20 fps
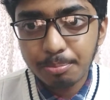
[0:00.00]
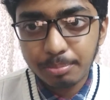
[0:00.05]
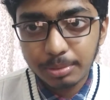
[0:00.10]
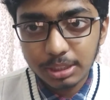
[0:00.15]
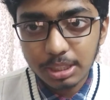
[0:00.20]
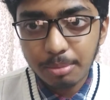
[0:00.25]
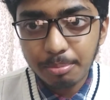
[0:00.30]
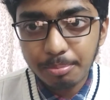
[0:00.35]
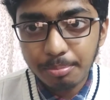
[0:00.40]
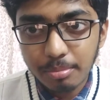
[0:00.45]

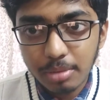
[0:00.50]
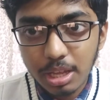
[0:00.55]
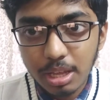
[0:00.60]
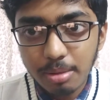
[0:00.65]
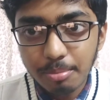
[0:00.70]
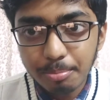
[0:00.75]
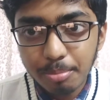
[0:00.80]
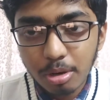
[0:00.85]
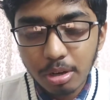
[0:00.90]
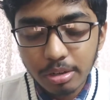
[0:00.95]
some
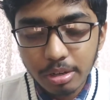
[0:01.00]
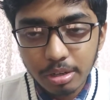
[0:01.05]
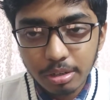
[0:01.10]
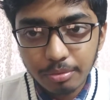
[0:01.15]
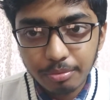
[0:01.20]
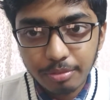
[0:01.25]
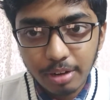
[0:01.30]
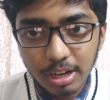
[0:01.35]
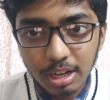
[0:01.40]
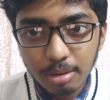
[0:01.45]
important
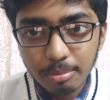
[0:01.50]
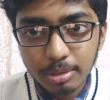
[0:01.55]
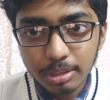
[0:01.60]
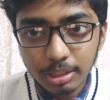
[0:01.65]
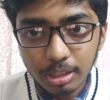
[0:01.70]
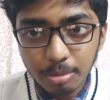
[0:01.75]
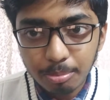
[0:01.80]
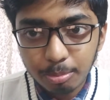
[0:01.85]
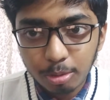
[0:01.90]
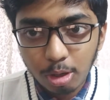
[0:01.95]

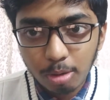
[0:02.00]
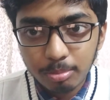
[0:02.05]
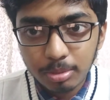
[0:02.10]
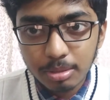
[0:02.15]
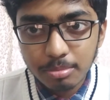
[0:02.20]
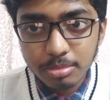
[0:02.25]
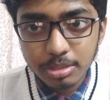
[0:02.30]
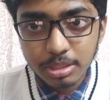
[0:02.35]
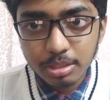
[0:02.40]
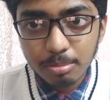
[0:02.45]
fundamental
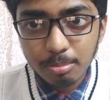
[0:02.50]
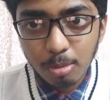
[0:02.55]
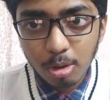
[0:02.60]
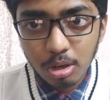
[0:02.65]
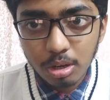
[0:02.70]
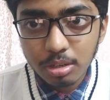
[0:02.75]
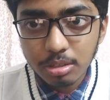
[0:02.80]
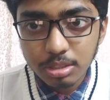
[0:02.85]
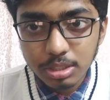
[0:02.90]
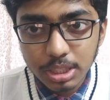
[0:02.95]
problems in
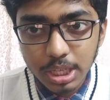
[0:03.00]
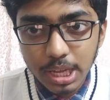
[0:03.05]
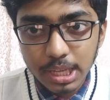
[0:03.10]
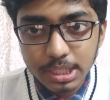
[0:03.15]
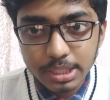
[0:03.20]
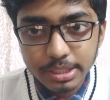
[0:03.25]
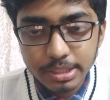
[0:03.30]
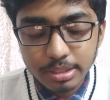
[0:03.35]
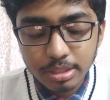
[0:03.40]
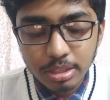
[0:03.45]
modern
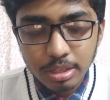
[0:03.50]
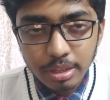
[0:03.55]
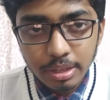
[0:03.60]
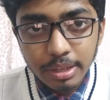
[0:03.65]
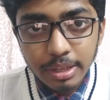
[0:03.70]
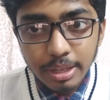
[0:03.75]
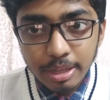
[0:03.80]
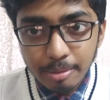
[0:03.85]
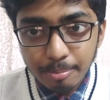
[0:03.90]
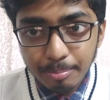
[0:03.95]
science,
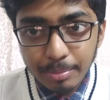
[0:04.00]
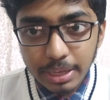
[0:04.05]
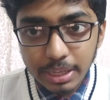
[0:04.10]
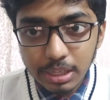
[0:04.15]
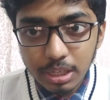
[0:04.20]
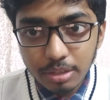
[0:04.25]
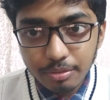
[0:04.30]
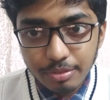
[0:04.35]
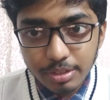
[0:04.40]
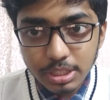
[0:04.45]

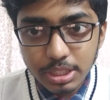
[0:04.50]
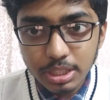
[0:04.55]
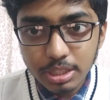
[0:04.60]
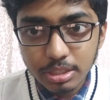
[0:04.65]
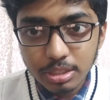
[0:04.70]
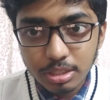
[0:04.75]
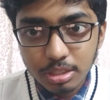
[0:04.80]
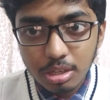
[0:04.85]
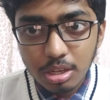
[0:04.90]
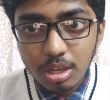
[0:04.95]
mainly
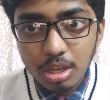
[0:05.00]
physics.